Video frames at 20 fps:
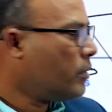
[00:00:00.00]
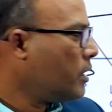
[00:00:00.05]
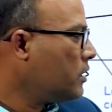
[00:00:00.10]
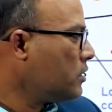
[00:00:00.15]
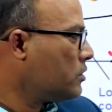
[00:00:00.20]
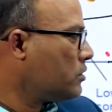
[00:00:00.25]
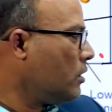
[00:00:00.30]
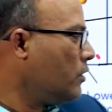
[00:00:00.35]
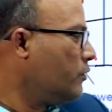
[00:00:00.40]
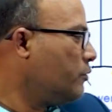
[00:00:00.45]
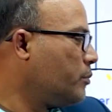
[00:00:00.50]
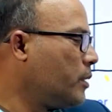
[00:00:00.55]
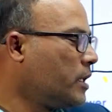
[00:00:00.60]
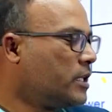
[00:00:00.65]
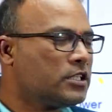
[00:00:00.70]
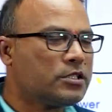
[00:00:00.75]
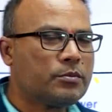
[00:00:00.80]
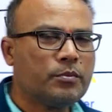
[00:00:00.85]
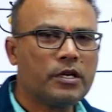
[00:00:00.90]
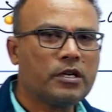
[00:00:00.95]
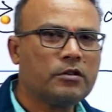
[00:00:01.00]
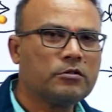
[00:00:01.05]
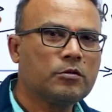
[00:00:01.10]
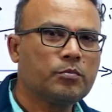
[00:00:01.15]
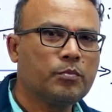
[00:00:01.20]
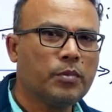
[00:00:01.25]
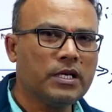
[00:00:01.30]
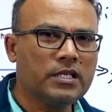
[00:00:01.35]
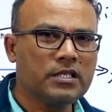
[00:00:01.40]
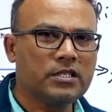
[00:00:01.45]
Minus of minus becomes
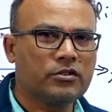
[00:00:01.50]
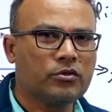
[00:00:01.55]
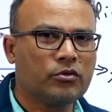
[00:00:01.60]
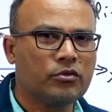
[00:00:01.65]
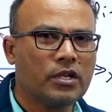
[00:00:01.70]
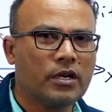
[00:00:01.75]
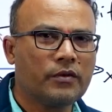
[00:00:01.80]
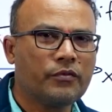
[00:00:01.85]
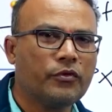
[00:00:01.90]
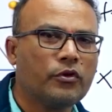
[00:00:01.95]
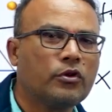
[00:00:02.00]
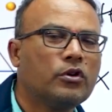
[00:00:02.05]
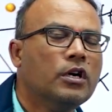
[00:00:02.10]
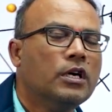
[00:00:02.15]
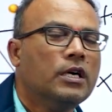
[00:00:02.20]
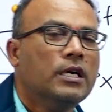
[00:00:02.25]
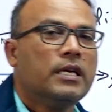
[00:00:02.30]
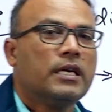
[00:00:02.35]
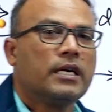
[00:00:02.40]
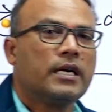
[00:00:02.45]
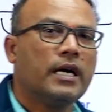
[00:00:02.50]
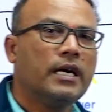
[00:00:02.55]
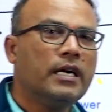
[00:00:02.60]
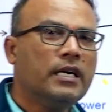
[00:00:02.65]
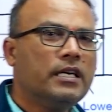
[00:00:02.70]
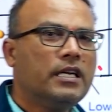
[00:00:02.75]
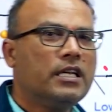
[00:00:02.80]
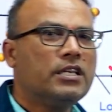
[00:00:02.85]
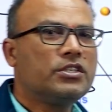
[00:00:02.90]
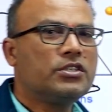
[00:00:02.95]
plus. So therefore
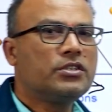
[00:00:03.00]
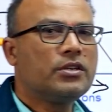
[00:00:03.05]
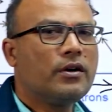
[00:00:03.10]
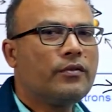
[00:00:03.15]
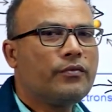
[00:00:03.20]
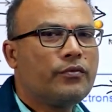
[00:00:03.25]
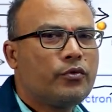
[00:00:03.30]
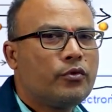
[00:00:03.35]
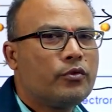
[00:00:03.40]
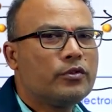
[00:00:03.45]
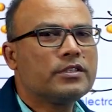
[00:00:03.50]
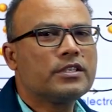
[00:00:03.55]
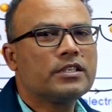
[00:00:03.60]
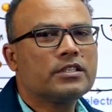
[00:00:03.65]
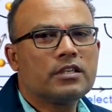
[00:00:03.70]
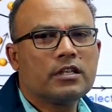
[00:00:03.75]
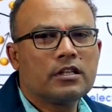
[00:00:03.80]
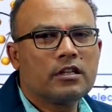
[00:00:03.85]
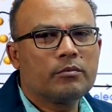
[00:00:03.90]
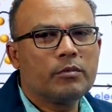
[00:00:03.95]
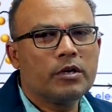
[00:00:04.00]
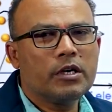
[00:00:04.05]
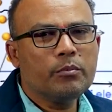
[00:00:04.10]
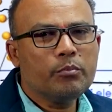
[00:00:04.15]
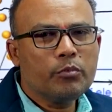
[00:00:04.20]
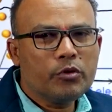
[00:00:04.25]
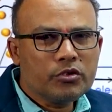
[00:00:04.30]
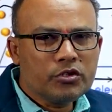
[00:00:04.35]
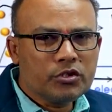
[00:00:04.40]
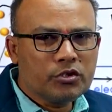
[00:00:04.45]
current density of holes is nothing but a
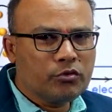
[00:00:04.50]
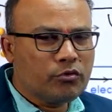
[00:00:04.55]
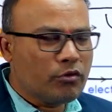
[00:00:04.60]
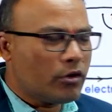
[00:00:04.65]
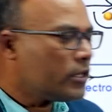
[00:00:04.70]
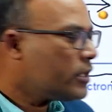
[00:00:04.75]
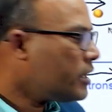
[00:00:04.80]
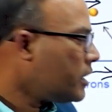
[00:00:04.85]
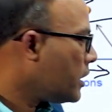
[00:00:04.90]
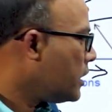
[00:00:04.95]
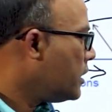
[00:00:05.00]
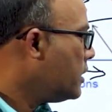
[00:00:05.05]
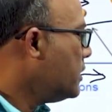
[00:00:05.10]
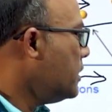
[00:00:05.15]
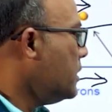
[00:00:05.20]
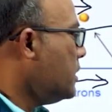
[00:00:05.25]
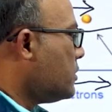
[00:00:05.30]
positive quantity.